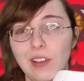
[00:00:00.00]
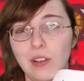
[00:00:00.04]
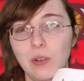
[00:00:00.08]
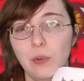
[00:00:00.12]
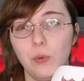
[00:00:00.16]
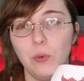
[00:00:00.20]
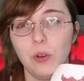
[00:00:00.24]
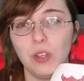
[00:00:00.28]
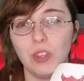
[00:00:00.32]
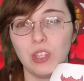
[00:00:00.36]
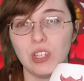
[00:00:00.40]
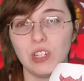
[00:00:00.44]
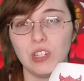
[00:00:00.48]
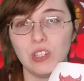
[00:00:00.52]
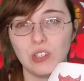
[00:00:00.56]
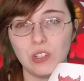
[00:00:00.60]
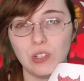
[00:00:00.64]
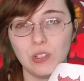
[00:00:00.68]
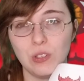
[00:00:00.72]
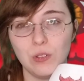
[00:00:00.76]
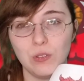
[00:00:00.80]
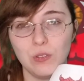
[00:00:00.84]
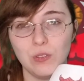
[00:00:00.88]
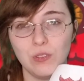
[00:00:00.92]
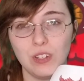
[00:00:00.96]
with a
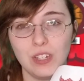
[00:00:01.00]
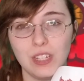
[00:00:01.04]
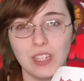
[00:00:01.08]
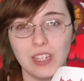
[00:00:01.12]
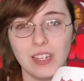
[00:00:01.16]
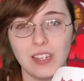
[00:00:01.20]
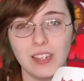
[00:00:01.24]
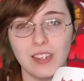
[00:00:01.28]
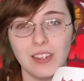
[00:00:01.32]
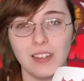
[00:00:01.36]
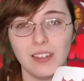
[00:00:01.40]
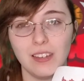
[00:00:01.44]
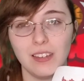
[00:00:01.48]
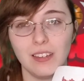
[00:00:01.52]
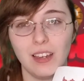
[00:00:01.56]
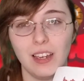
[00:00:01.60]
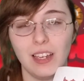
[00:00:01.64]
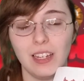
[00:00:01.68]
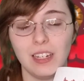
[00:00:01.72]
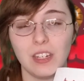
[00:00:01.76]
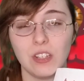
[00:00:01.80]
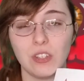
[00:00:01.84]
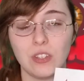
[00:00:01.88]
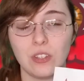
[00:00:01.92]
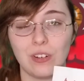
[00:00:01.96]
2D
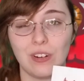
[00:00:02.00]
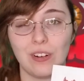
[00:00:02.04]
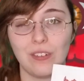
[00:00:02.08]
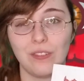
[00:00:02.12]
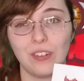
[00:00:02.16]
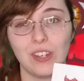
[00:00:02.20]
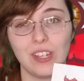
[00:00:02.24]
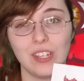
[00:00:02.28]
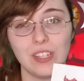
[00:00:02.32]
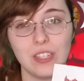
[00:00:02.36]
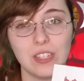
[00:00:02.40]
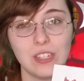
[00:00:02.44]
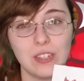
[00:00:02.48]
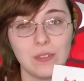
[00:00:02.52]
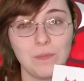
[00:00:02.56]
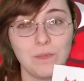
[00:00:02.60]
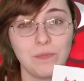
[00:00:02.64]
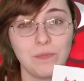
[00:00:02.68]
kind of surface.